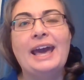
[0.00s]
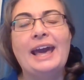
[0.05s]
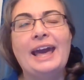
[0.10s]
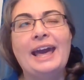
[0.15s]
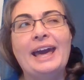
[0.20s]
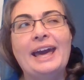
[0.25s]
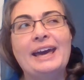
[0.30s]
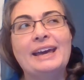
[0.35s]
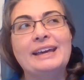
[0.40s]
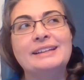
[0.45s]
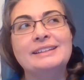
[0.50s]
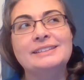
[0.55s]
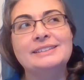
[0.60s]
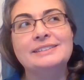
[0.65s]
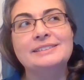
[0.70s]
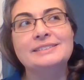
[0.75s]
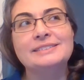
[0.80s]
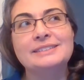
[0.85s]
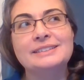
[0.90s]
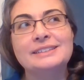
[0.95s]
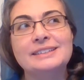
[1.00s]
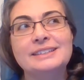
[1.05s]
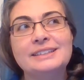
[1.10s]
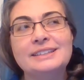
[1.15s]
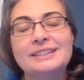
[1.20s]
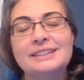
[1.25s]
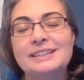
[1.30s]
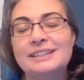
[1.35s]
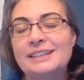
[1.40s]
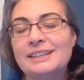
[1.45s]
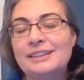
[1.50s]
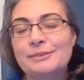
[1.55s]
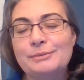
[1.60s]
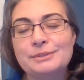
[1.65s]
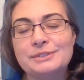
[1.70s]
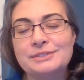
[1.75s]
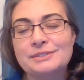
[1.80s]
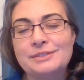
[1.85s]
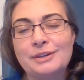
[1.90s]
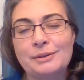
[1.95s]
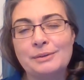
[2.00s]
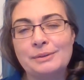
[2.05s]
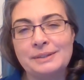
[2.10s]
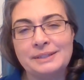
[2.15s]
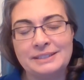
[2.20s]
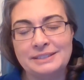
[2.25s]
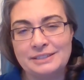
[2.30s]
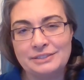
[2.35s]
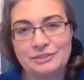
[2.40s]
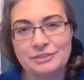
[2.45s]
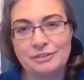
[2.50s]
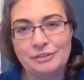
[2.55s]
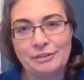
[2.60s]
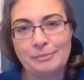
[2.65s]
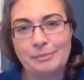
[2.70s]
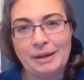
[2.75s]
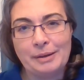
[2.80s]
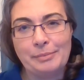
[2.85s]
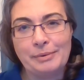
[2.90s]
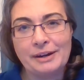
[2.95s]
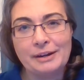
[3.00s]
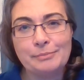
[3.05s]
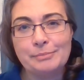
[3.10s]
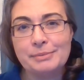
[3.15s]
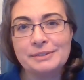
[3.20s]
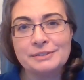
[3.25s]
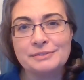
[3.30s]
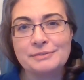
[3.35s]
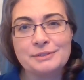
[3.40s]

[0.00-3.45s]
And it was totally conditional on my part because,